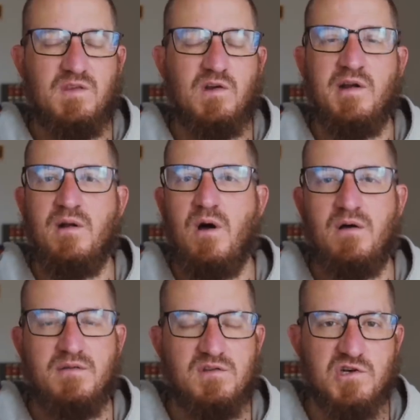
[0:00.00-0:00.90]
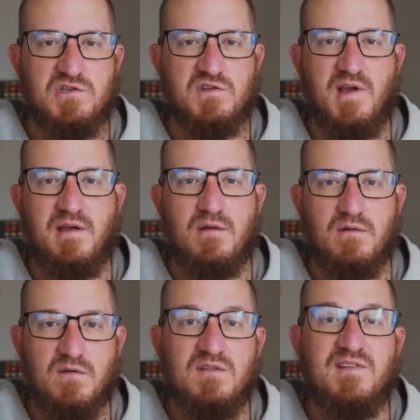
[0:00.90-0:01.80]
During all of the church's like
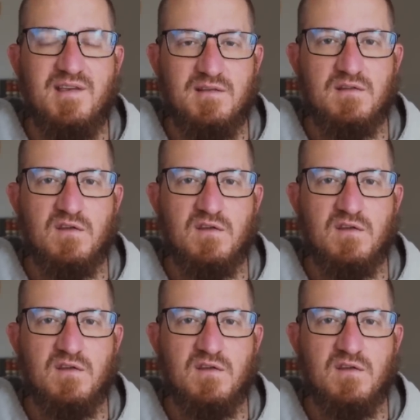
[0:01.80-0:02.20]
seasons,